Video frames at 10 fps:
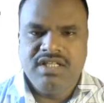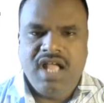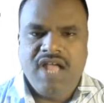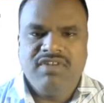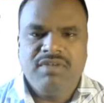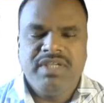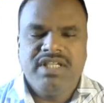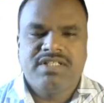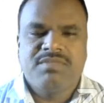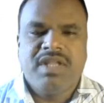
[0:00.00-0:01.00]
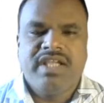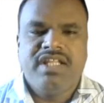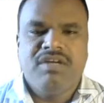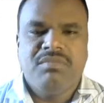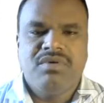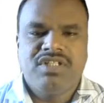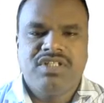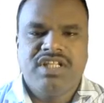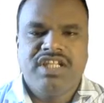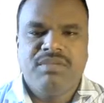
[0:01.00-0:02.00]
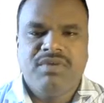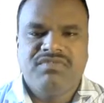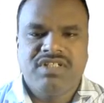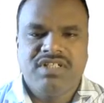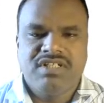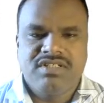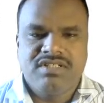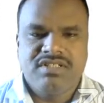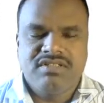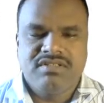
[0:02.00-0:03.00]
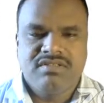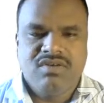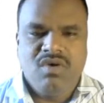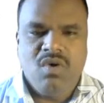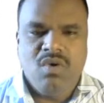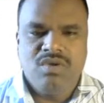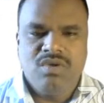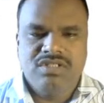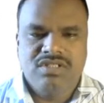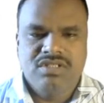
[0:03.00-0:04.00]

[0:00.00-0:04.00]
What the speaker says: I will be explaining about the name of the diseases, host,